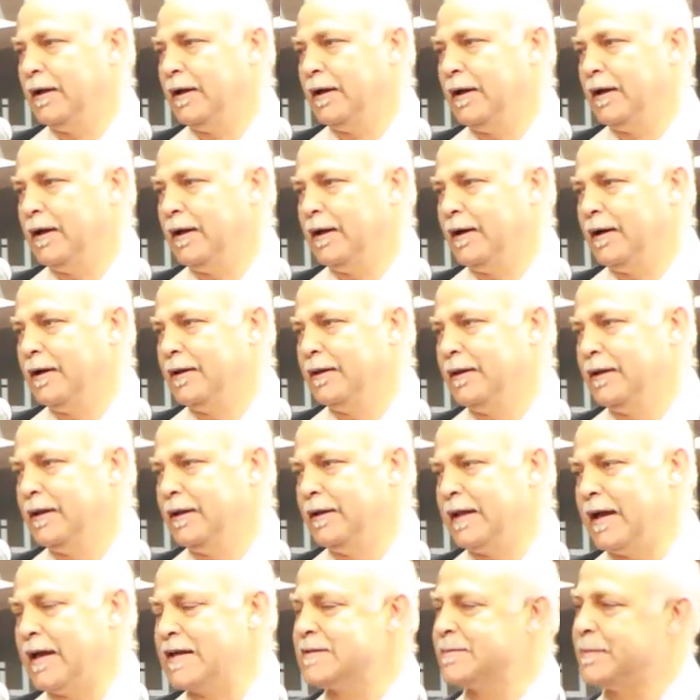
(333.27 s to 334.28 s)
uh,
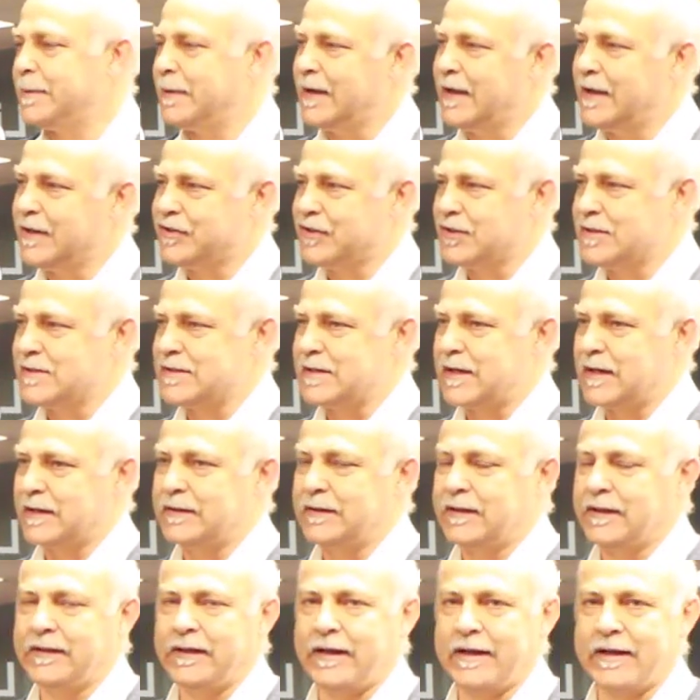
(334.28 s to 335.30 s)
the aspirations that
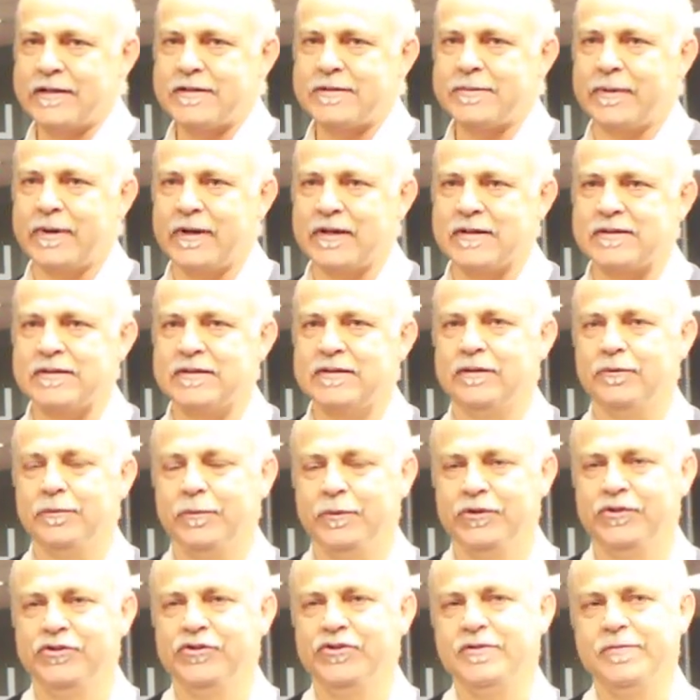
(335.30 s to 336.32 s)
Nada expressed,
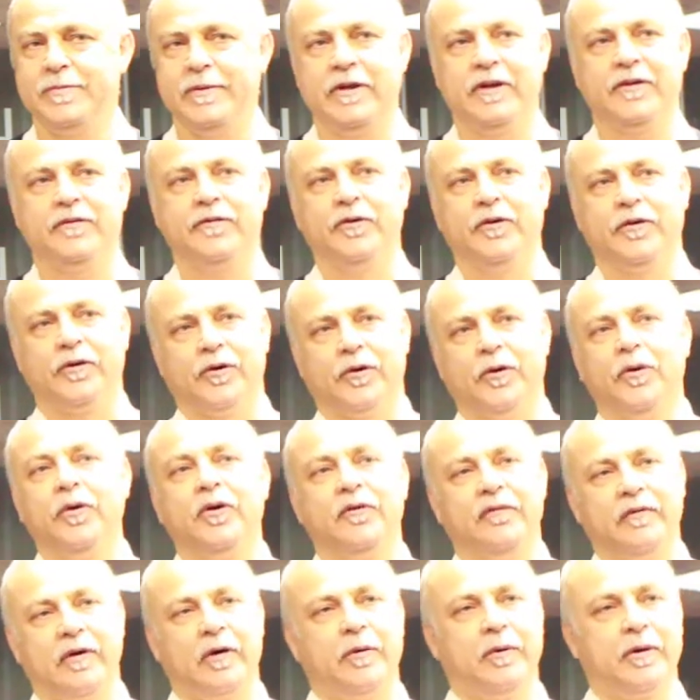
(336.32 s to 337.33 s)
which speak for all
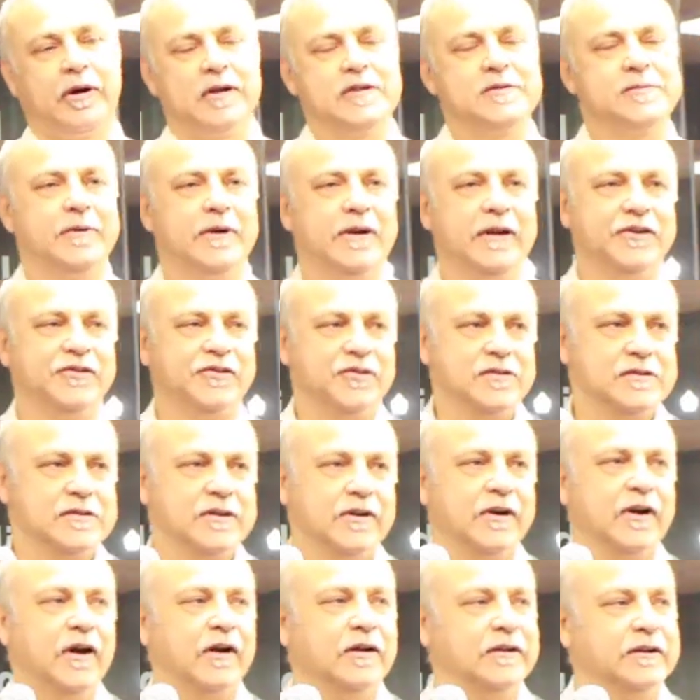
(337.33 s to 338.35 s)
of our aspirations
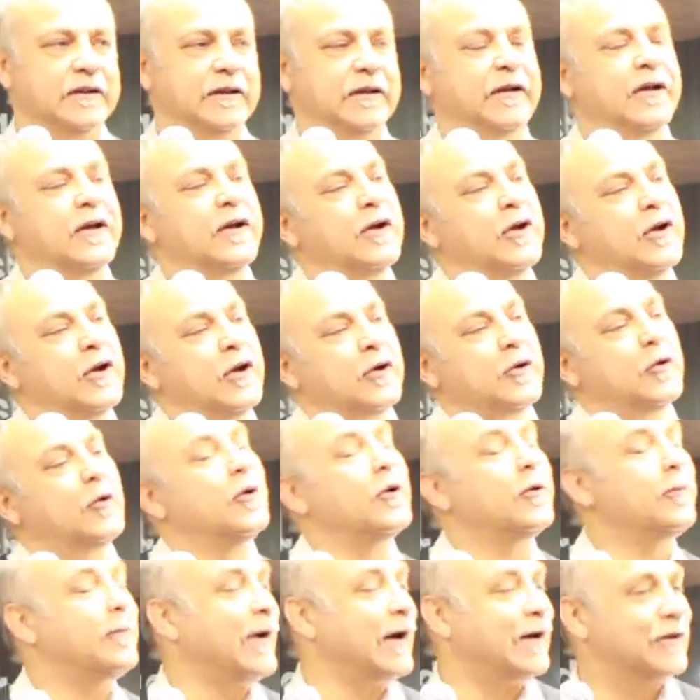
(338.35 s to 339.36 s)
regarding
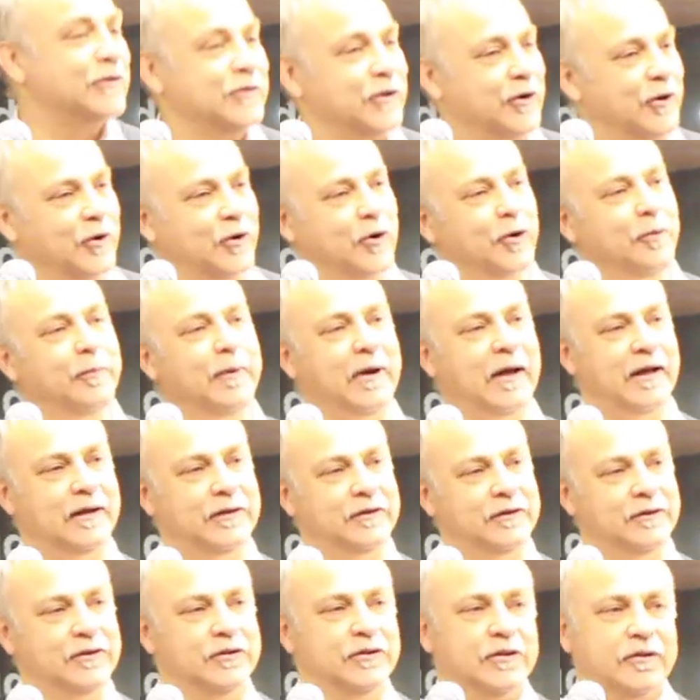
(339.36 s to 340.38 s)
going back to a
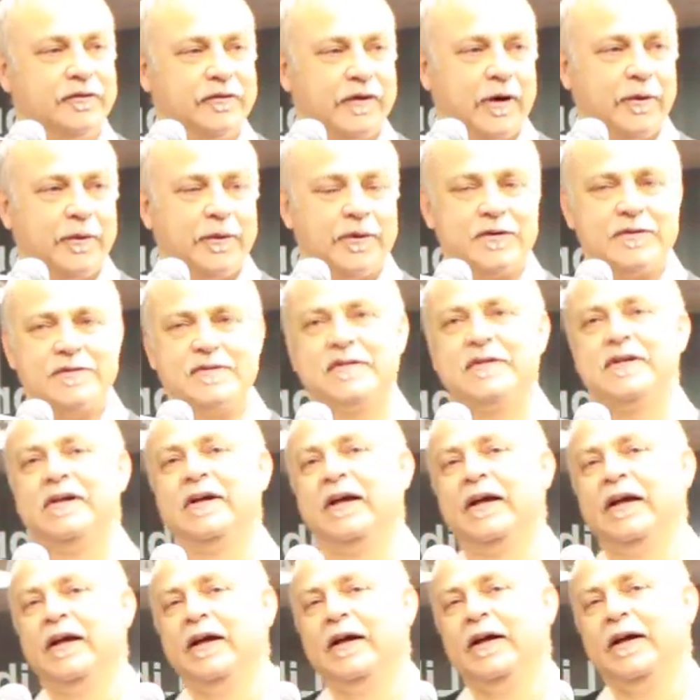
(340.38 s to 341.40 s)
homeland of ours,
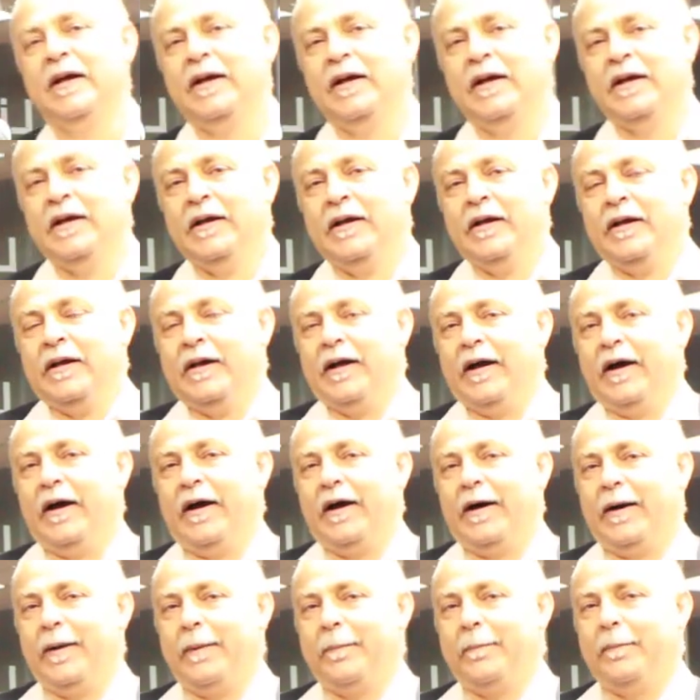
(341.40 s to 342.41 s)

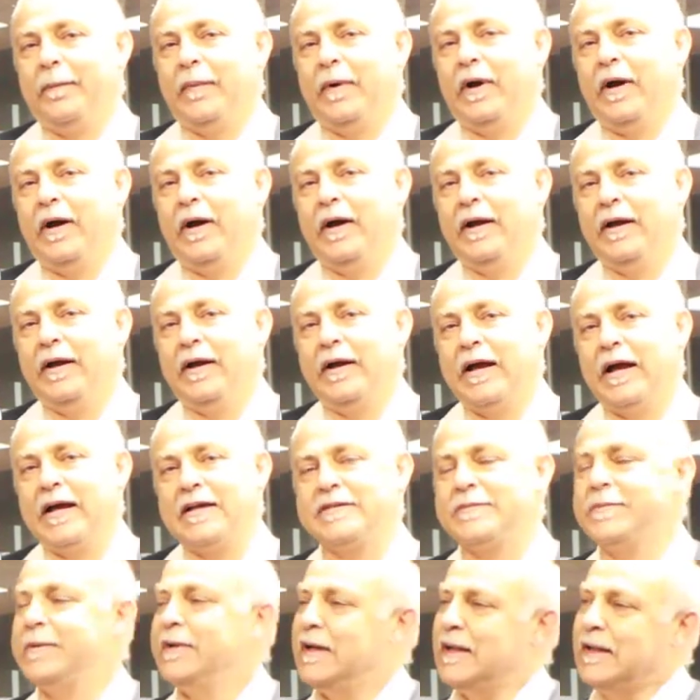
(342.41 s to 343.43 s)
um,
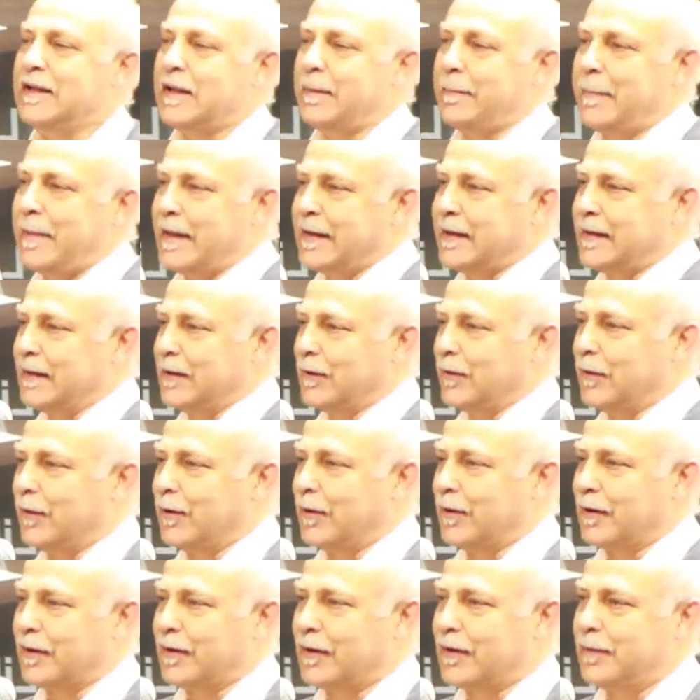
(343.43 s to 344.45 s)
has been in the making,
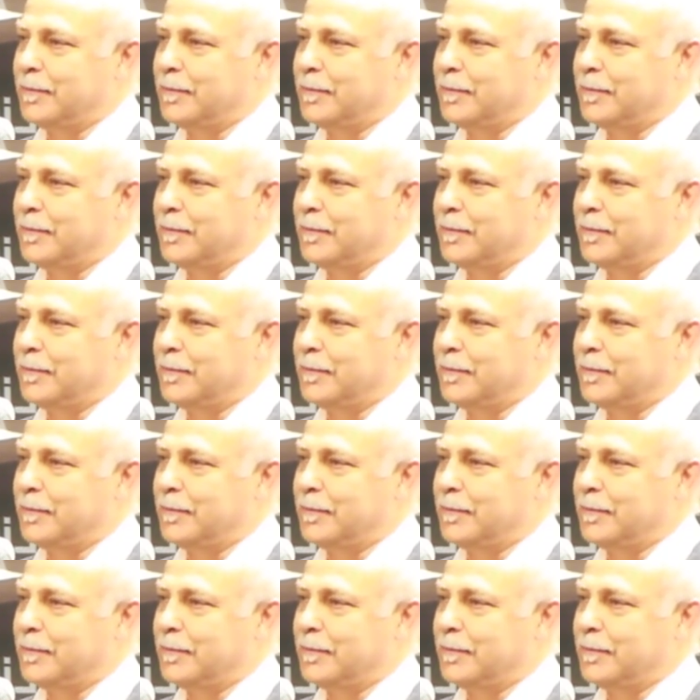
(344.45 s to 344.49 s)
or